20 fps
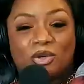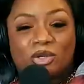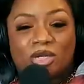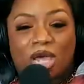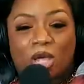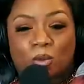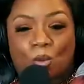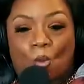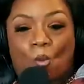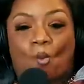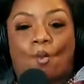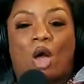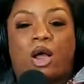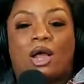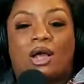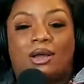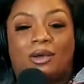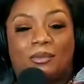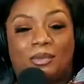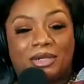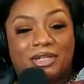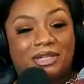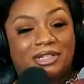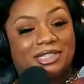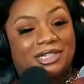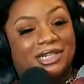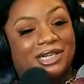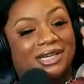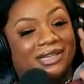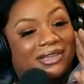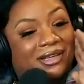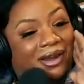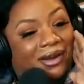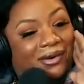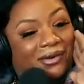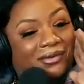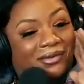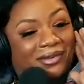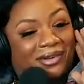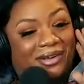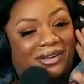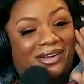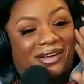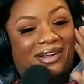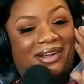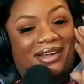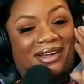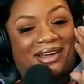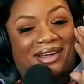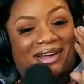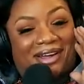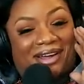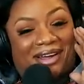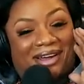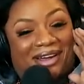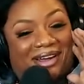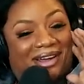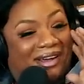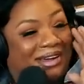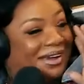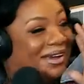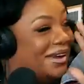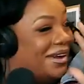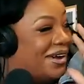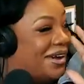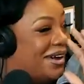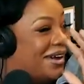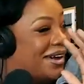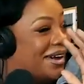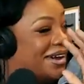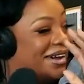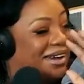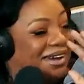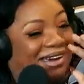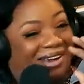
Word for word: You can when no, teeth hurt. Don't act it out.